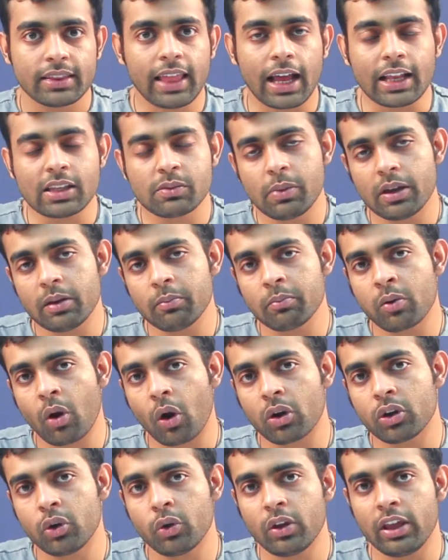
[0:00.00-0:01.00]
That's being
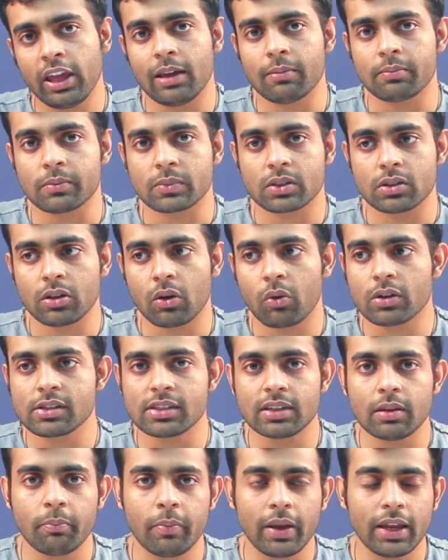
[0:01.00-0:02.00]
brought to games. Now
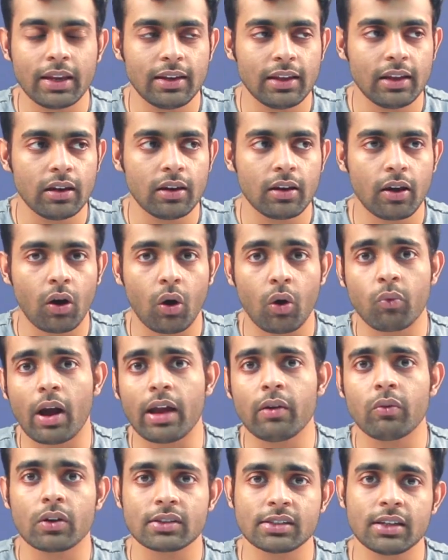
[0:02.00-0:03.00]
what's the big deal, or
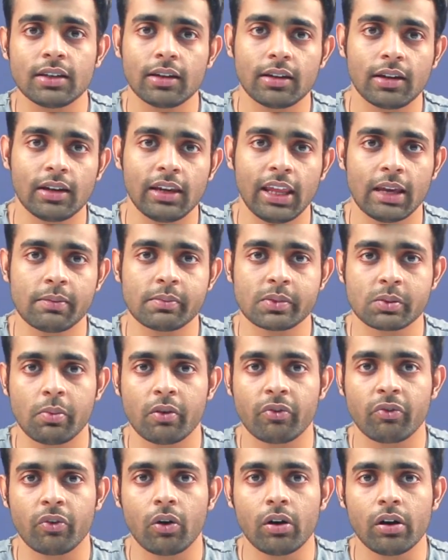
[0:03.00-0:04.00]
why wasn't it in games
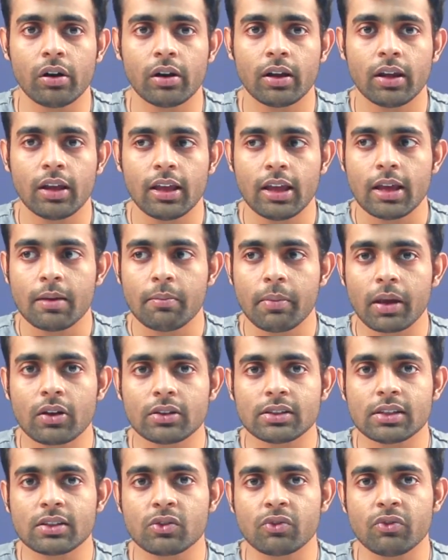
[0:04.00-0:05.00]
before?
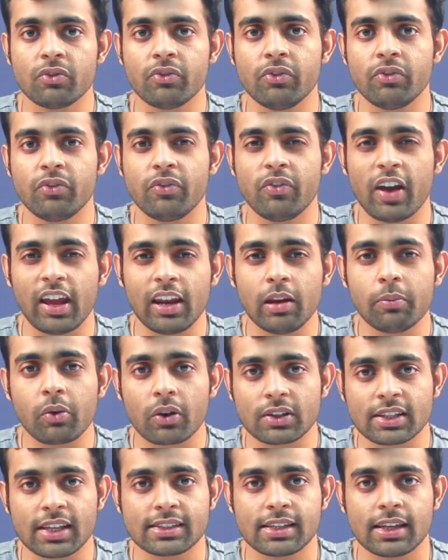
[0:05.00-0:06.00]
Because it's very
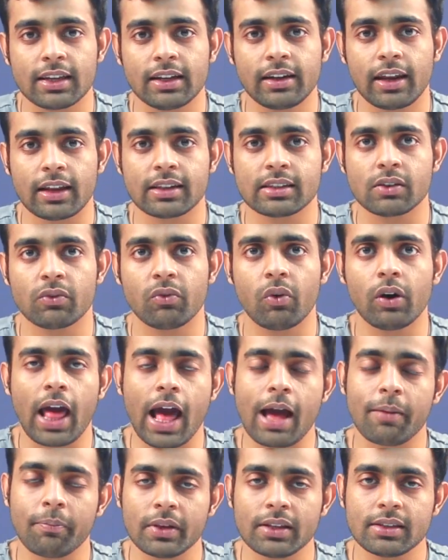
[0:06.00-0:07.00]
processor intensive.
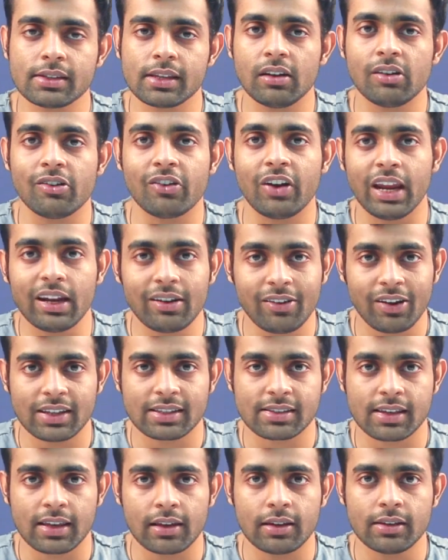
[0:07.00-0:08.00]
What happens in ray
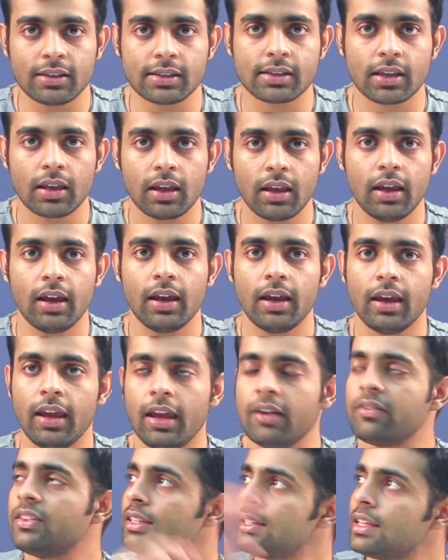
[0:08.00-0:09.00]
tracing is,
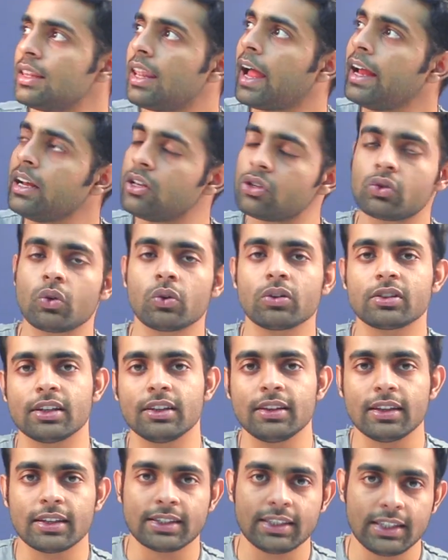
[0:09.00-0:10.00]
if there's a light
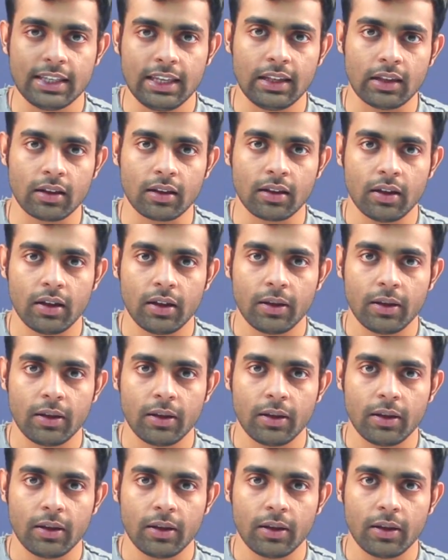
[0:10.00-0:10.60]
source in the scene,